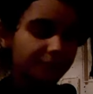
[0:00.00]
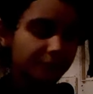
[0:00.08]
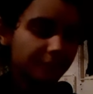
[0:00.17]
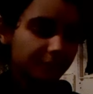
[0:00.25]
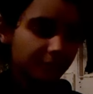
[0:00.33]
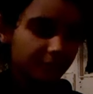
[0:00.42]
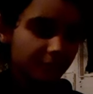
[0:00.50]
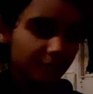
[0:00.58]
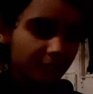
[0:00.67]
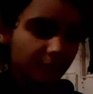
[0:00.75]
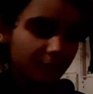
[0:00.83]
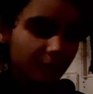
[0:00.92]

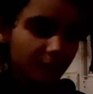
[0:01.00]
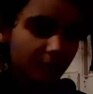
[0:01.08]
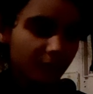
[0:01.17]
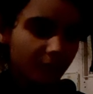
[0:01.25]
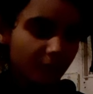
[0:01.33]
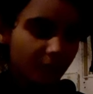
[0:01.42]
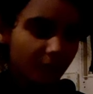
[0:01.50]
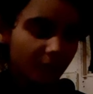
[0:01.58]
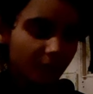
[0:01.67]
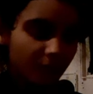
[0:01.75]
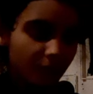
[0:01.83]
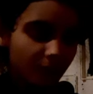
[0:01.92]

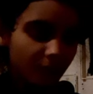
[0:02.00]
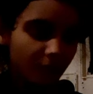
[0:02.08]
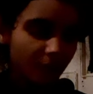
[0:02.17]
[no speech]